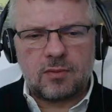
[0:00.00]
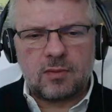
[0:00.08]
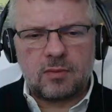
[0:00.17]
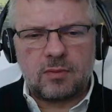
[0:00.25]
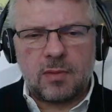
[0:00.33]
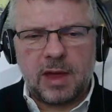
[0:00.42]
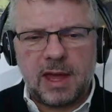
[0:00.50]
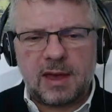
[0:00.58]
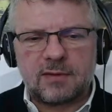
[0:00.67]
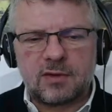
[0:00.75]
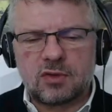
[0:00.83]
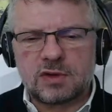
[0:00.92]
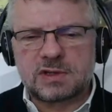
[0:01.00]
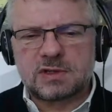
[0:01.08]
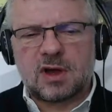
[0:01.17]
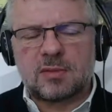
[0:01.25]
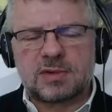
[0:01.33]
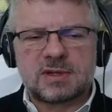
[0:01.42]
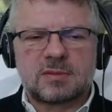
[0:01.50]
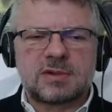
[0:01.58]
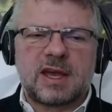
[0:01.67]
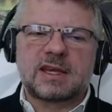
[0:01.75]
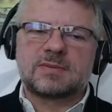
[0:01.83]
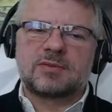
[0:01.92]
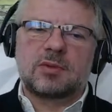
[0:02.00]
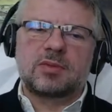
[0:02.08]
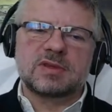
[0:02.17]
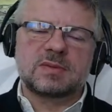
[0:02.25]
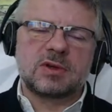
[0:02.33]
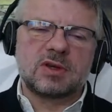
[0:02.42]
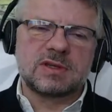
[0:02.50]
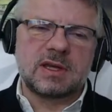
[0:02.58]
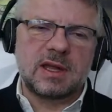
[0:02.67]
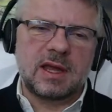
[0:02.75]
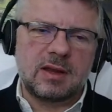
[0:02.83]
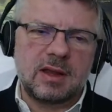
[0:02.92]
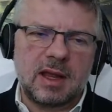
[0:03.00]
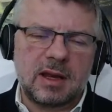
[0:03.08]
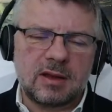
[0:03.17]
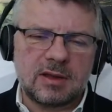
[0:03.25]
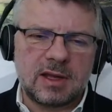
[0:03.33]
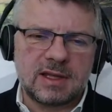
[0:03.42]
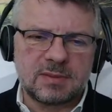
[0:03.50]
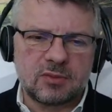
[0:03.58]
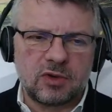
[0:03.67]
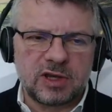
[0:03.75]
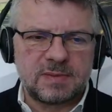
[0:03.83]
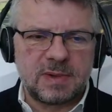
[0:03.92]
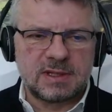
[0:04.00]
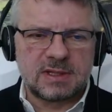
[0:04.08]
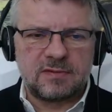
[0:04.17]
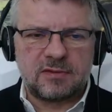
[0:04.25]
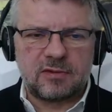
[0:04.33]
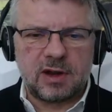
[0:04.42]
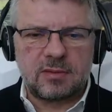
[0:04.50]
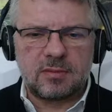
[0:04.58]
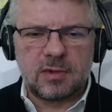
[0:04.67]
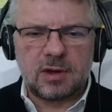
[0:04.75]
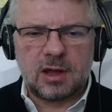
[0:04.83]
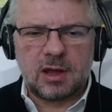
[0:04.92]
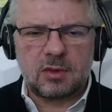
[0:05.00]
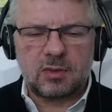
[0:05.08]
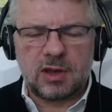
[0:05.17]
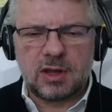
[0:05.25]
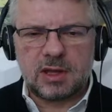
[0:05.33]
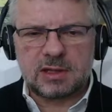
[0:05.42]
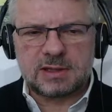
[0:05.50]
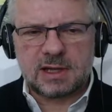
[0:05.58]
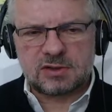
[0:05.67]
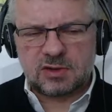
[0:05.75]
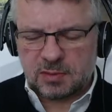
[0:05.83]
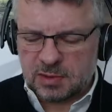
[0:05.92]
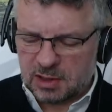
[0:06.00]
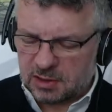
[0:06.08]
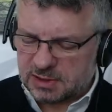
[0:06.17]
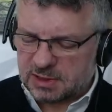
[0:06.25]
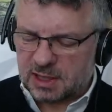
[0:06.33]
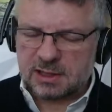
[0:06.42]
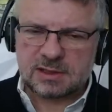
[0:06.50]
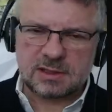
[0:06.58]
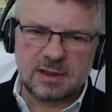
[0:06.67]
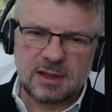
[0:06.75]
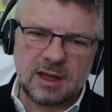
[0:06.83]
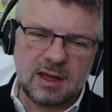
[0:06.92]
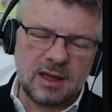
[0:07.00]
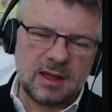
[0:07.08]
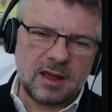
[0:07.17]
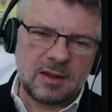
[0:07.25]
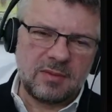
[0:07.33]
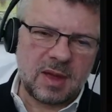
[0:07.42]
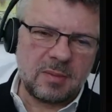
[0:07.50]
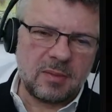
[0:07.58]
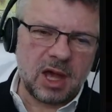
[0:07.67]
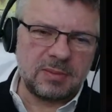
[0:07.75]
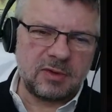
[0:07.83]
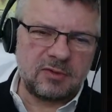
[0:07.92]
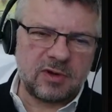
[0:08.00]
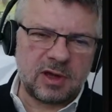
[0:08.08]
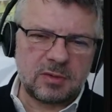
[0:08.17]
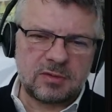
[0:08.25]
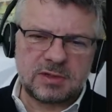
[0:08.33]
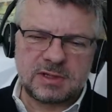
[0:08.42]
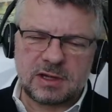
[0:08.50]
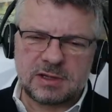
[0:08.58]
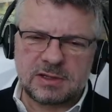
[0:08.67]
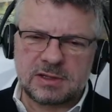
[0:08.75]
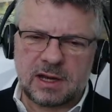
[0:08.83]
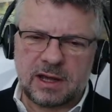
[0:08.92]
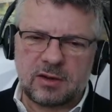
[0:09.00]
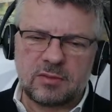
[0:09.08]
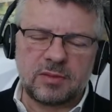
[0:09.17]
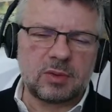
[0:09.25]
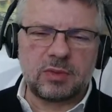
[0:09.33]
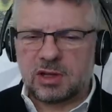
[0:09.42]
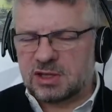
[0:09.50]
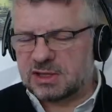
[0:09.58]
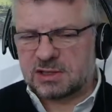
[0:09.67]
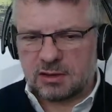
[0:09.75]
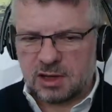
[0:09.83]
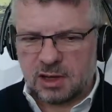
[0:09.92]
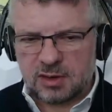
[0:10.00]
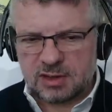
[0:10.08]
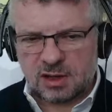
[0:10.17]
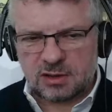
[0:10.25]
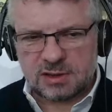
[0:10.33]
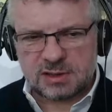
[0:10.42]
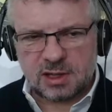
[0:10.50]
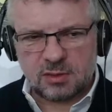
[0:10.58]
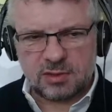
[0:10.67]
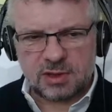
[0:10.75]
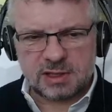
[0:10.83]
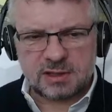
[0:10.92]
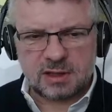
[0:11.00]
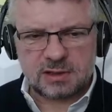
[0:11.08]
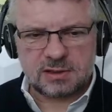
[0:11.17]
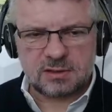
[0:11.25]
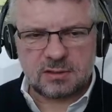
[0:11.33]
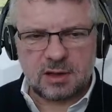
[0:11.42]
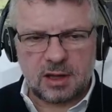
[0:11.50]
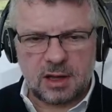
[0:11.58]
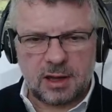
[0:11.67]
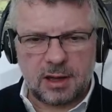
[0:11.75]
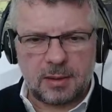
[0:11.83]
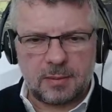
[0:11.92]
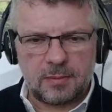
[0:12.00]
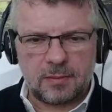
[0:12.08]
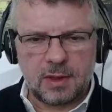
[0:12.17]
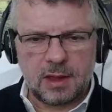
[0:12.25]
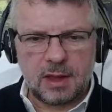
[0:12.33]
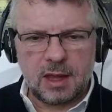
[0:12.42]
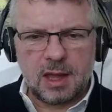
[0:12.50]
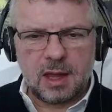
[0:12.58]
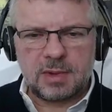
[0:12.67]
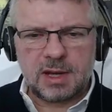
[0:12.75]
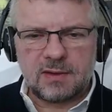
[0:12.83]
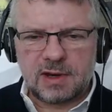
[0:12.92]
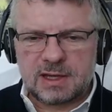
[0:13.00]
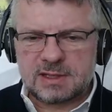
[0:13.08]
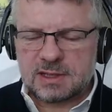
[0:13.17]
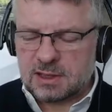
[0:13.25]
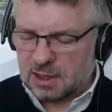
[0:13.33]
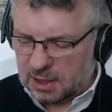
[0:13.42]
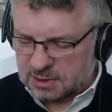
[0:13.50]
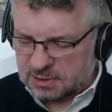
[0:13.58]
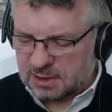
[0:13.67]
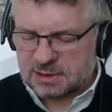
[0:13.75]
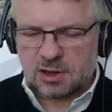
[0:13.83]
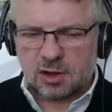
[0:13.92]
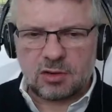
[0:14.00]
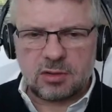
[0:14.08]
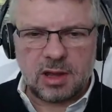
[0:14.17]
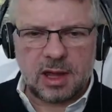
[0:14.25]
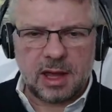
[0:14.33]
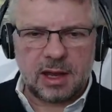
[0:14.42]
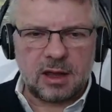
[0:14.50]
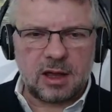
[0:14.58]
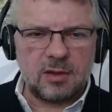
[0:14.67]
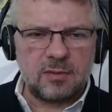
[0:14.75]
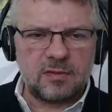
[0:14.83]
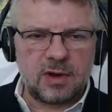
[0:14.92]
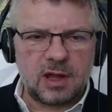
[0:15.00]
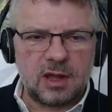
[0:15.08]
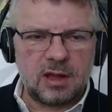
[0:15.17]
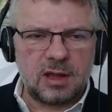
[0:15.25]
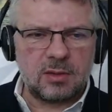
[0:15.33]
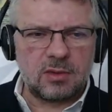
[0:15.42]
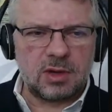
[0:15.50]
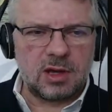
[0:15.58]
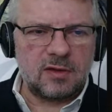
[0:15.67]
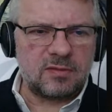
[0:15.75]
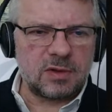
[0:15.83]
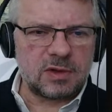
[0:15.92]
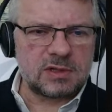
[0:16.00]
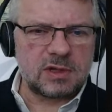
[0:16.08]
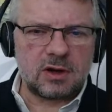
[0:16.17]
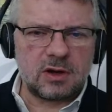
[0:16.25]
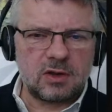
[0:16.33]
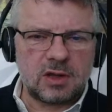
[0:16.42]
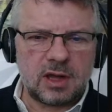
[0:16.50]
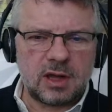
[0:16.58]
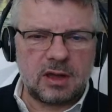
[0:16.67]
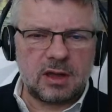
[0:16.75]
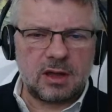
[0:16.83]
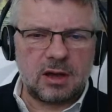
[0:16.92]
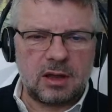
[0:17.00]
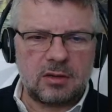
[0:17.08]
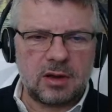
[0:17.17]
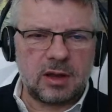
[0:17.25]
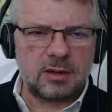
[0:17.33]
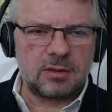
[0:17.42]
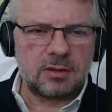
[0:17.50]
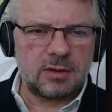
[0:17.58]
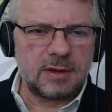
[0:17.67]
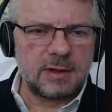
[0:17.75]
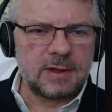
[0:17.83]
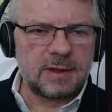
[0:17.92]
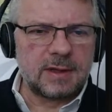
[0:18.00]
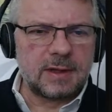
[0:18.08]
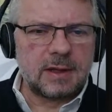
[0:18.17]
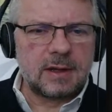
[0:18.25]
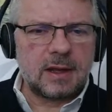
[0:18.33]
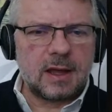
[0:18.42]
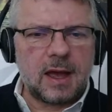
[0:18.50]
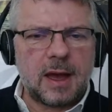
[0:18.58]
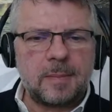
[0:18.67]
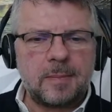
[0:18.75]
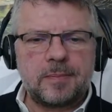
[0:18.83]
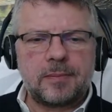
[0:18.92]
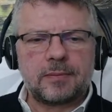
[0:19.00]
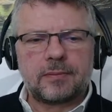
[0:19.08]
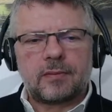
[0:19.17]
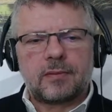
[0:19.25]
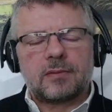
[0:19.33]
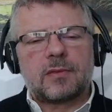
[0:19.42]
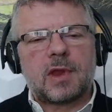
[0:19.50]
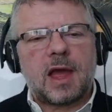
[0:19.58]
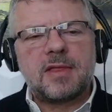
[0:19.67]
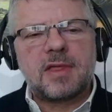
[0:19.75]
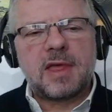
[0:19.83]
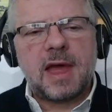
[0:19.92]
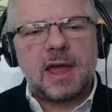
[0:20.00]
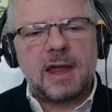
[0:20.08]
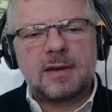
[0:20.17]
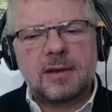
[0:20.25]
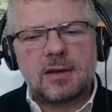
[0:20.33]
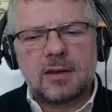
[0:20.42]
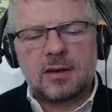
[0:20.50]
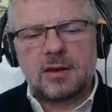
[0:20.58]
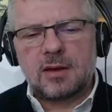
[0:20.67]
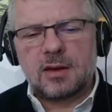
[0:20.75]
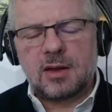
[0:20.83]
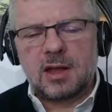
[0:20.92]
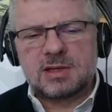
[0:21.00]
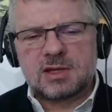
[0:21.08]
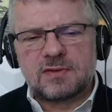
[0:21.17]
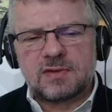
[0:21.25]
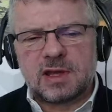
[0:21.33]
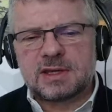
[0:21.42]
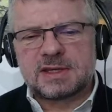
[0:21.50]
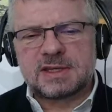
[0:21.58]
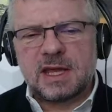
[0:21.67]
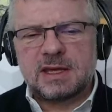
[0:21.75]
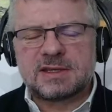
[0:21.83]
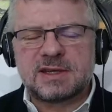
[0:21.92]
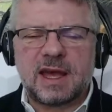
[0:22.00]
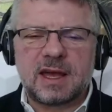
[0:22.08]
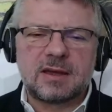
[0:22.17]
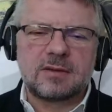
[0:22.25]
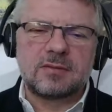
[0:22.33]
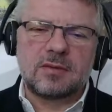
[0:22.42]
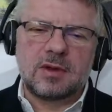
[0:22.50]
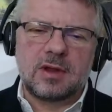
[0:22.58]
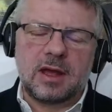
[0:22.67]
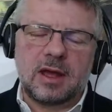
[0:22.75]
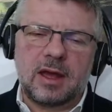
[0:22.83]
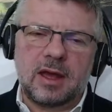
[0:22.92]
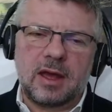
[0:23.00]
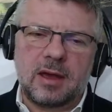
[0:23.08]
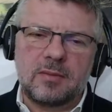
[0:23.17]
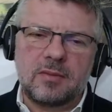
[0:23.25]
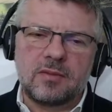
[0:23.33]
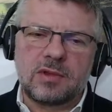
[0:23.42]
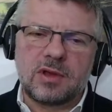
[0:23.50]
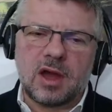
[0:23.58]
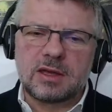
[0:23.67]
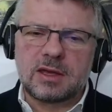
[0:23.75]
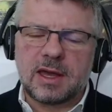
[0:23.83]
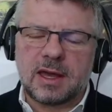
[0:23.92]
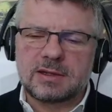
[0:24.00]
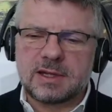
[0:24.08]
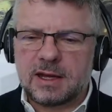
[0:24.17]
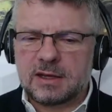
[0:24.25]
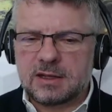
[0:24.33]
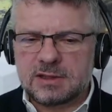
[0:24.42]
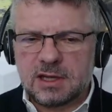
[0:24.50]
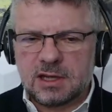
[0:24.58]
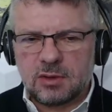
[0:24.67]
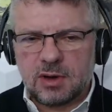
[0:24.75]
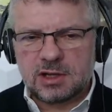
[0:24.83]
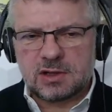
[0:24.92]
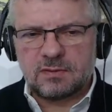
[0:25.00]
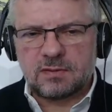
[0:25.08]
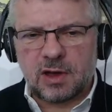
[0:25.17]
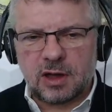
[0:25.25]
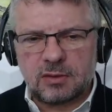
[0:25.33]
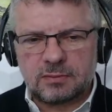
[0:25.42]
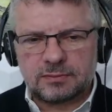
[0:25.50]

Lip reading: may have caused Saba some tax problems because it's more expensive for it and the way that it tax treatment in the States. and that might be right. We decide to sell out, but we just don't know. It's hard to tell with these things. But nevertheless, it's gone, and hopefully it will leave Montanaro UK alone now. And then it's sort of like a sneak attack. Geiger Counter had a continuation vote